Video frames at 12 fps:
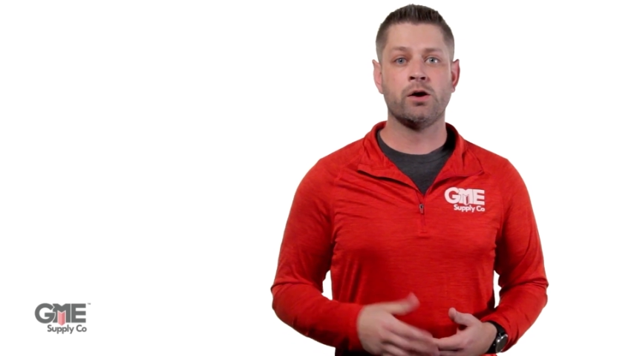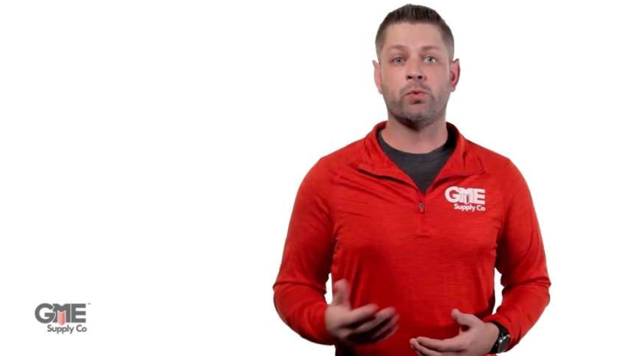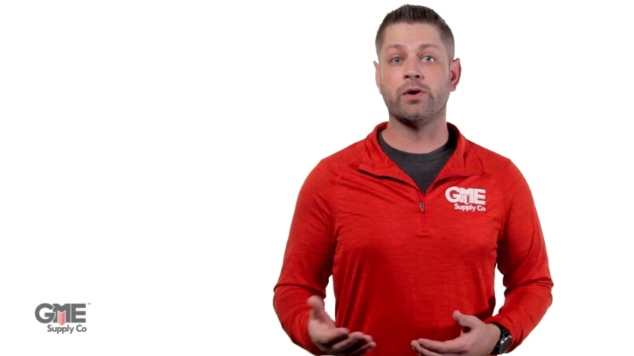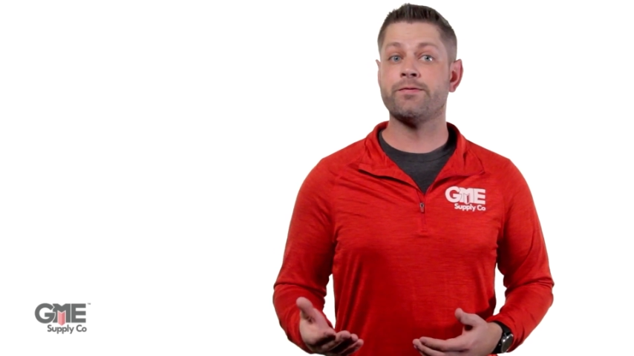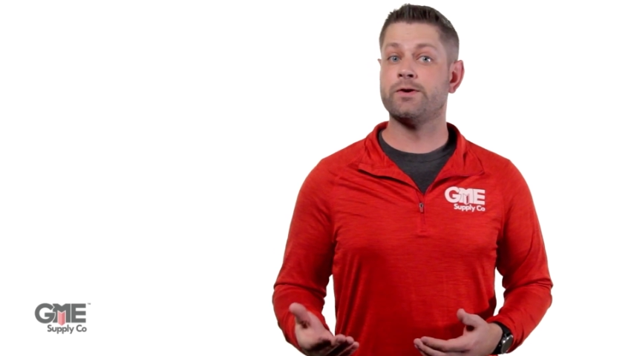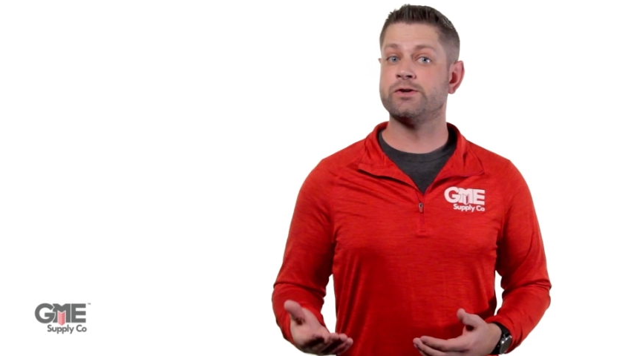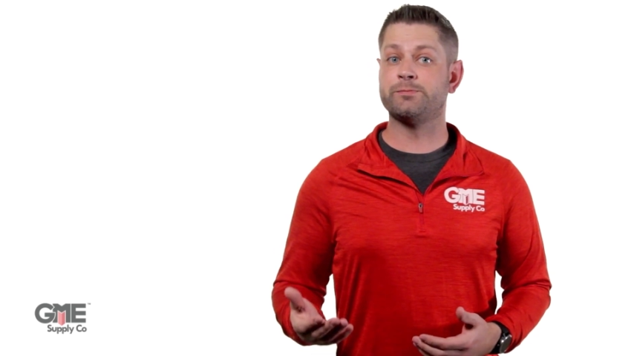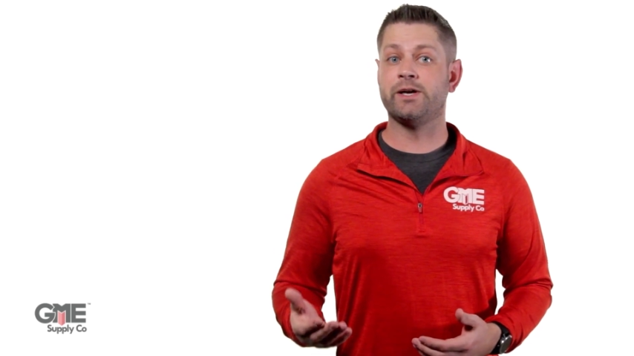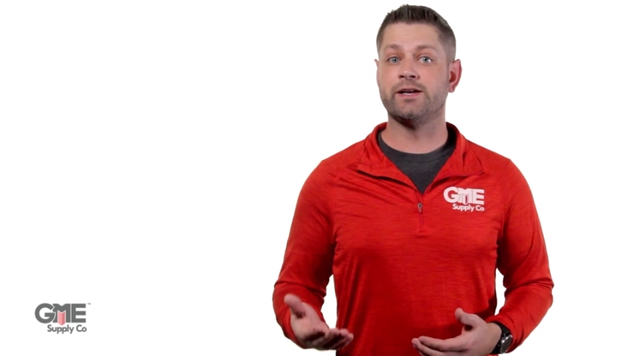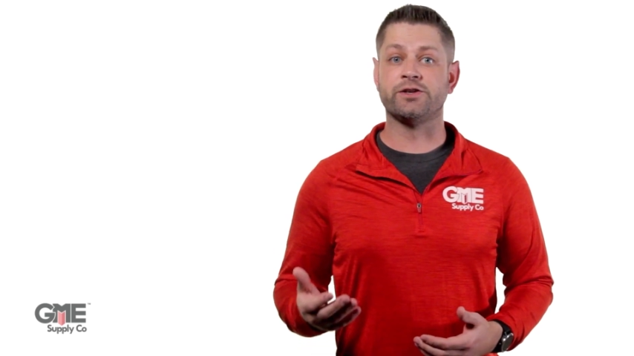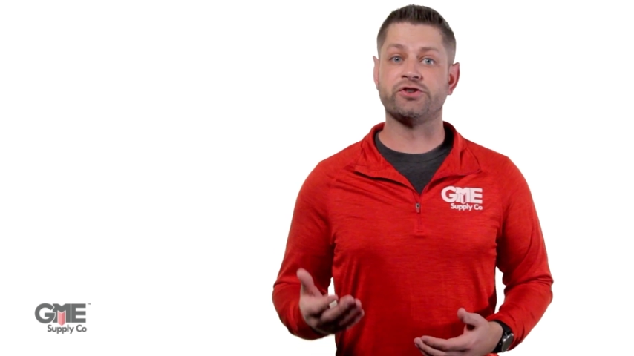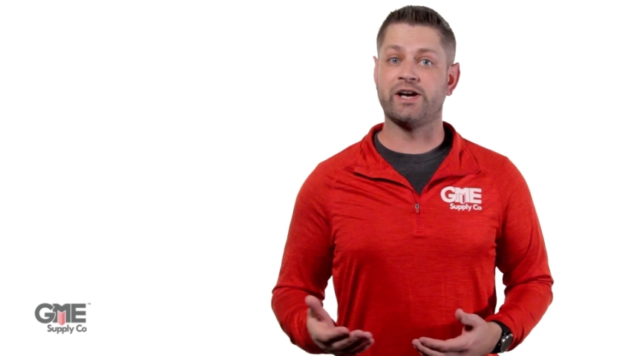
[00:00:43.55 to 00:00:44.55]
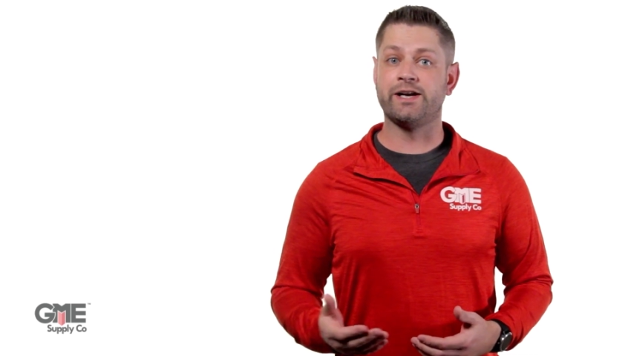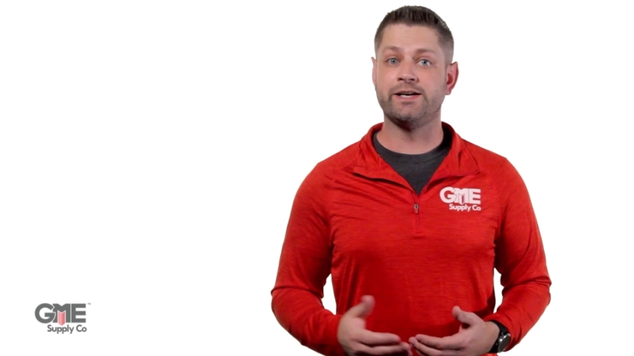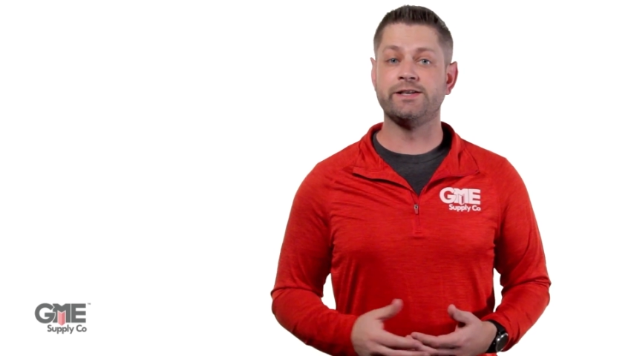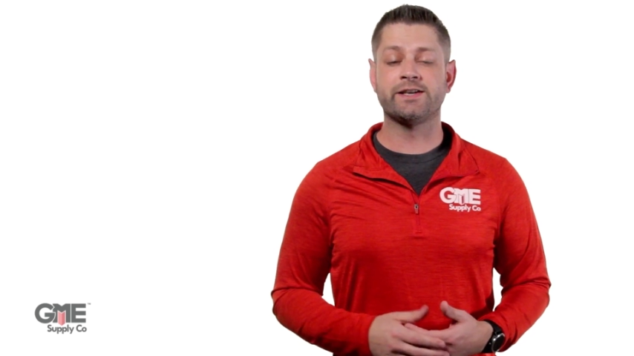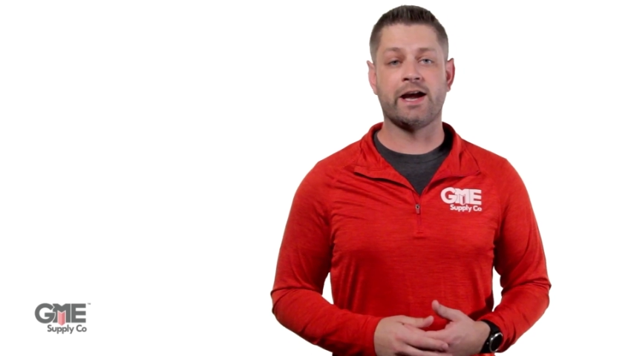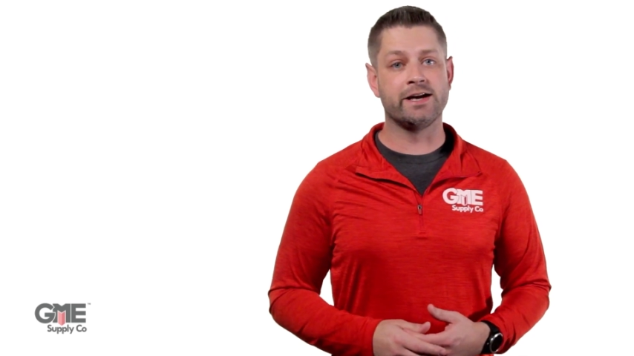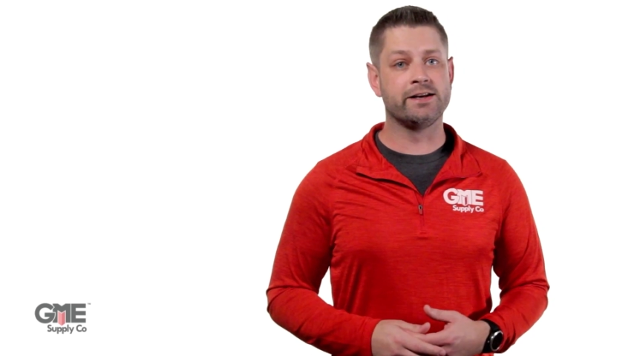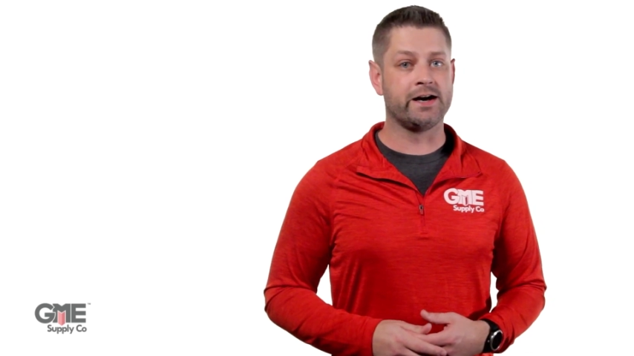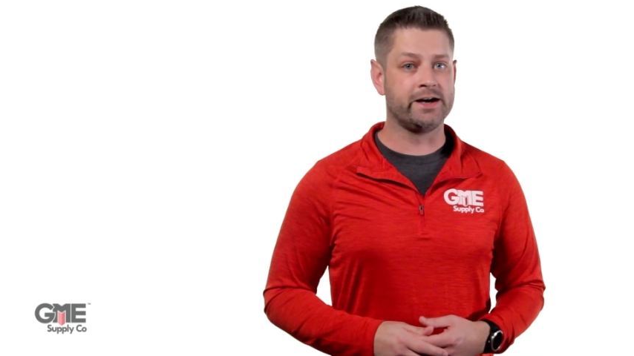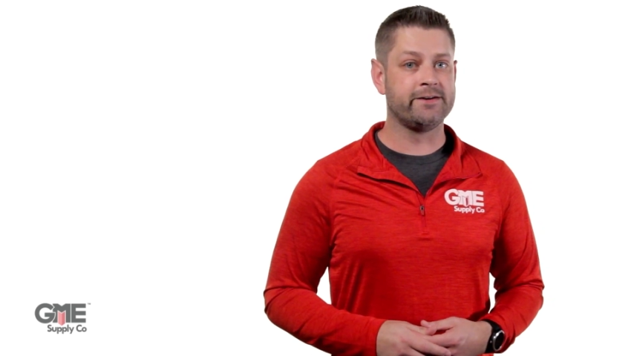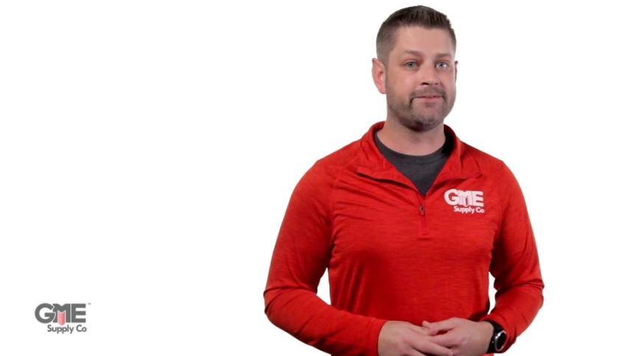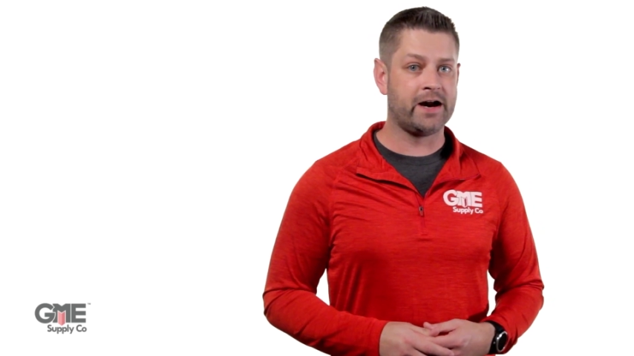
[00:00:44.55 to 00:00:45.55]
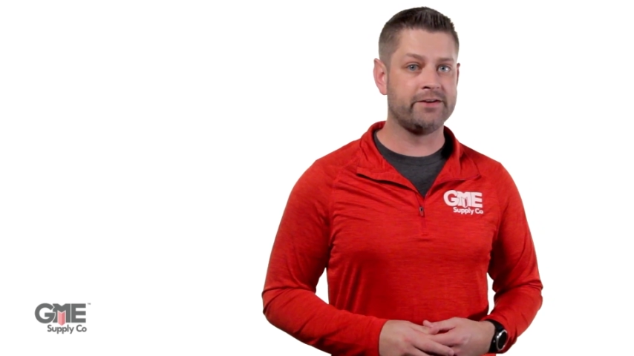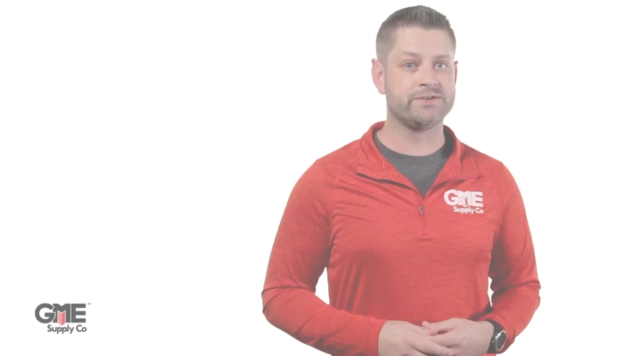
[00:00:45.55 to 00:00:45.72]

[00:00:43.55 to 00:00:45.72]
one of those being the Chinese KN95